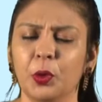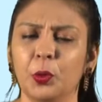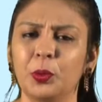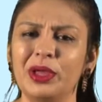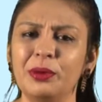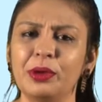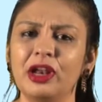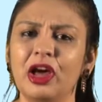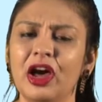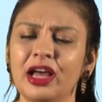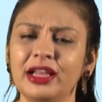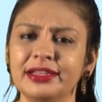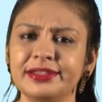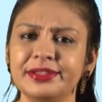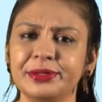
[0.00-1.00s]
We will
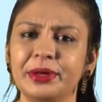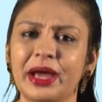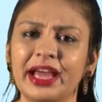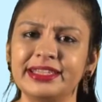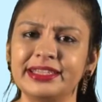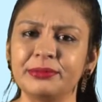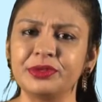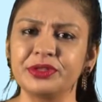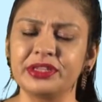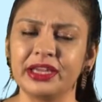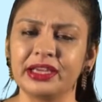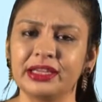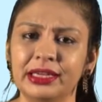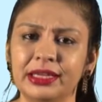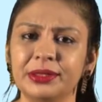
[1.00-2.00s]
also attempt to
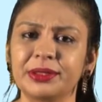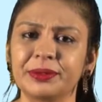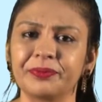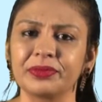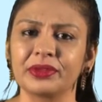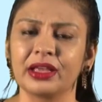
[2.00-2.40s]
take a look